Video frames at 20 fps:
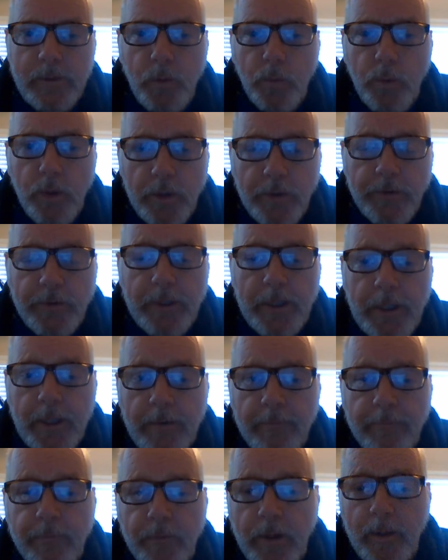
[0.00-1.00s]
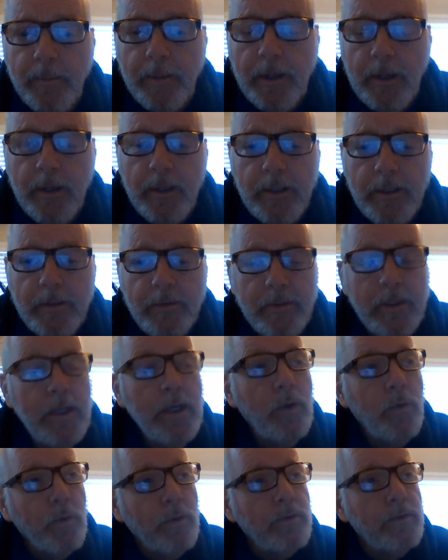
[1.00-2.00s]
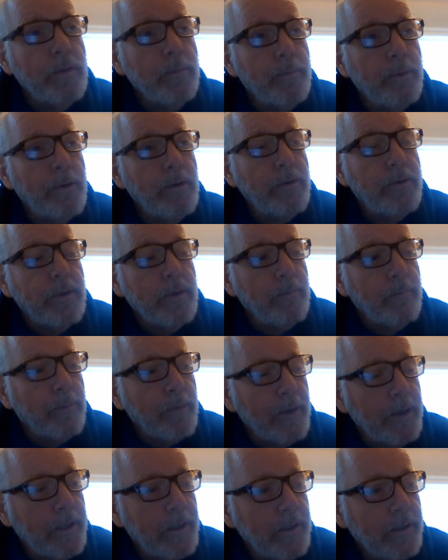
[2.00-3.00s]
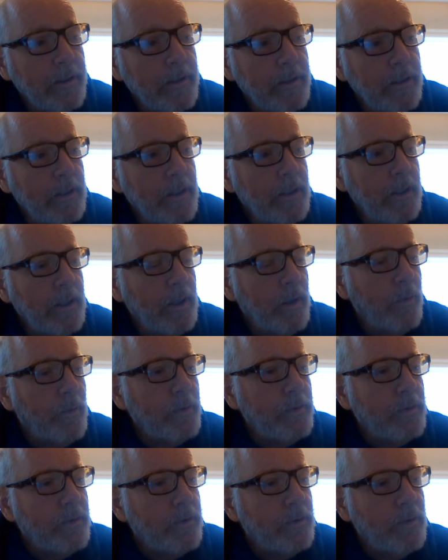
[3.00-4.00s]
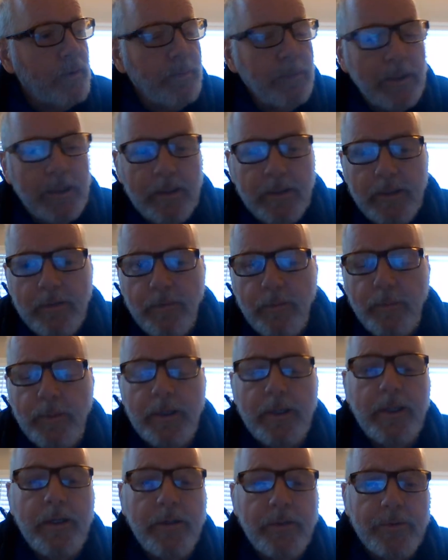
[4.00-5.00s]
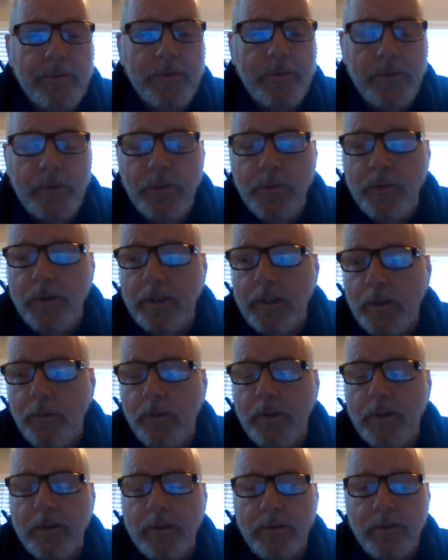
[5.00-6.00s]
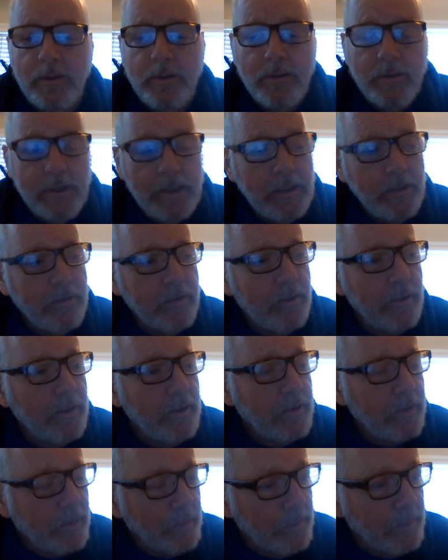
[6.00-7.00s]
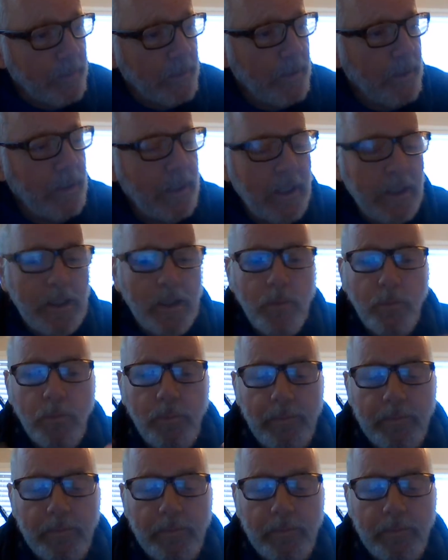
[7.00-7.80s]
Where'd you get it from, guys? Was it birth and prayer? Or was it just because everybody else is doing it? You want the sensationalism? You,